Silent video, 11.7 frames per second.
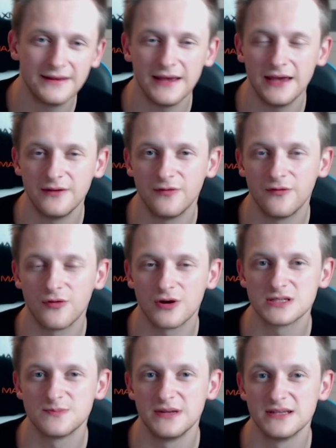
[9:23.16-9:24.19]
enforce
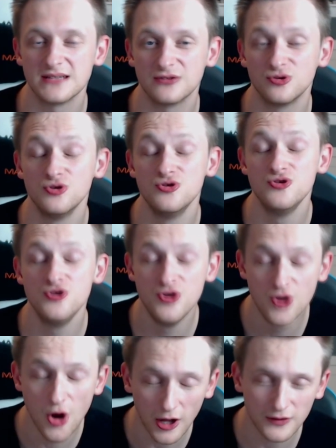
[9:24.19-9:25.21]
Blizzard to
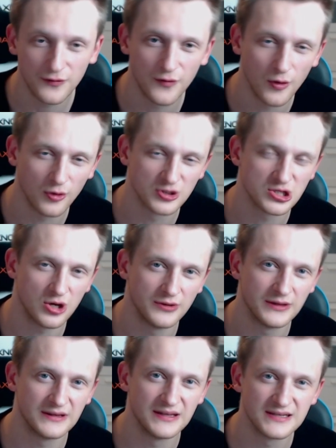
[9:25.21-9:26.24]
not focus on the
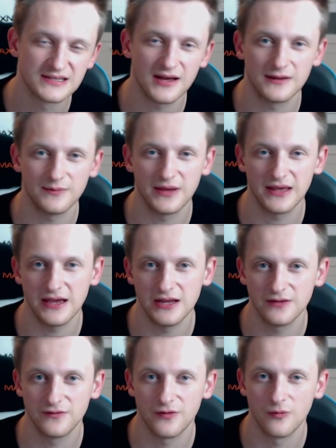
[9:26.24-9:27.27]
discard mechanic
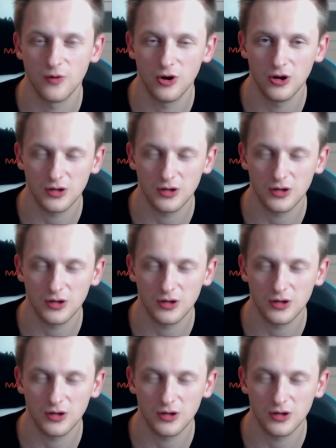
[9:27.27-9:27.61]
for Warlock,